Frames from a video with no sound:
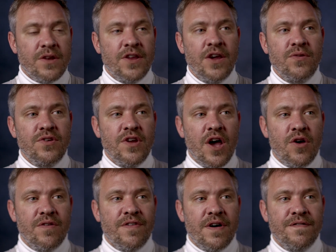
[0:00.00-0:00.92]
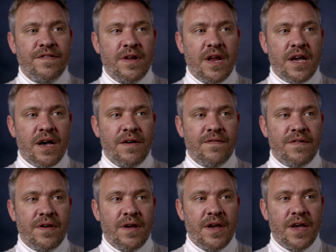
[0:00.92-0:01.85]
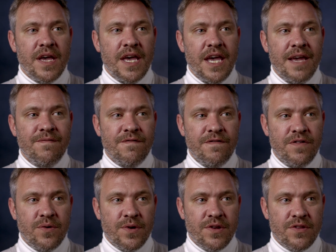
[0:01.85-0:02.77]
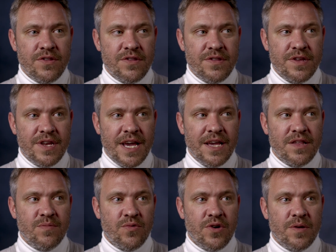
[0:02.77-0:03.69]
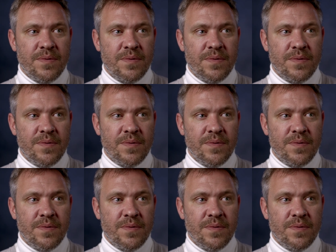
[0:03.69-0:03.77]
I don't know if I feel like I've influenced today's more